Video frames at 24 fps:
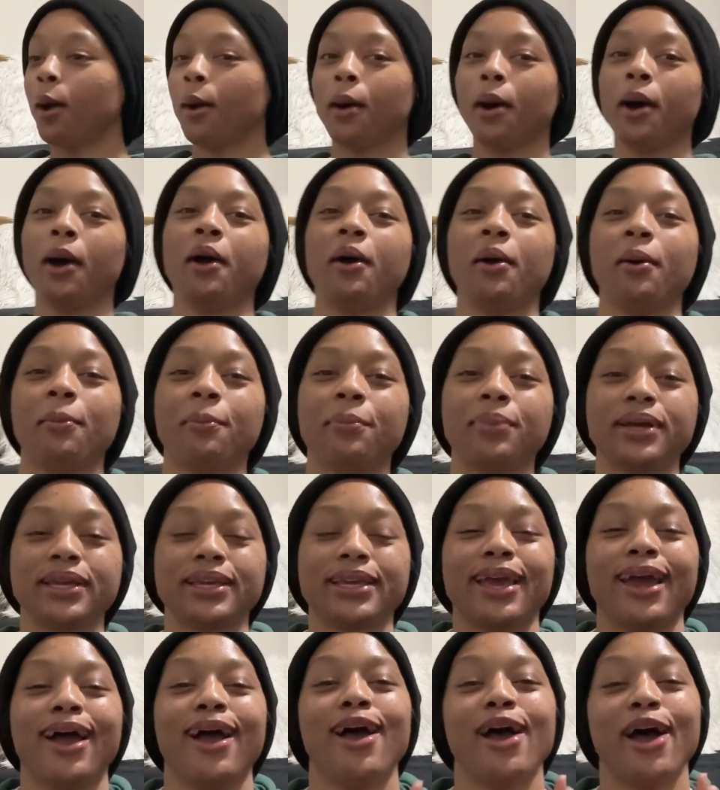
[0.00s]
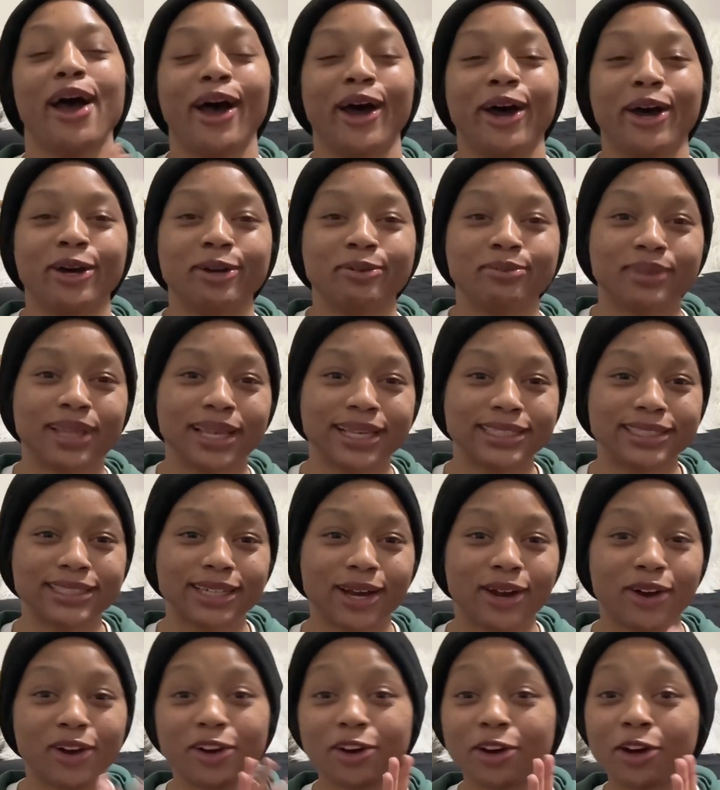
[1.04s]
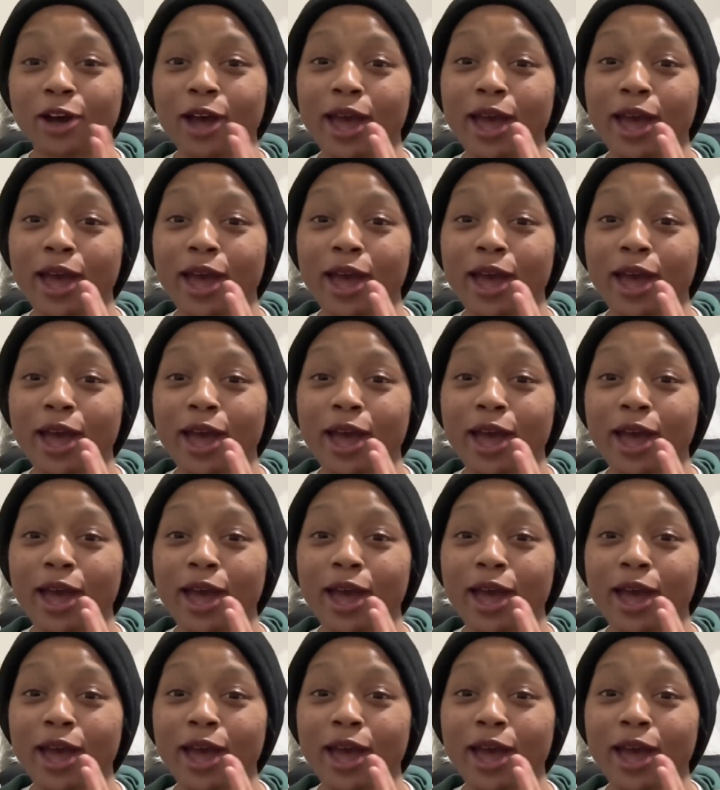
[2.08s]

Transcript: But yeah, I hope that y'all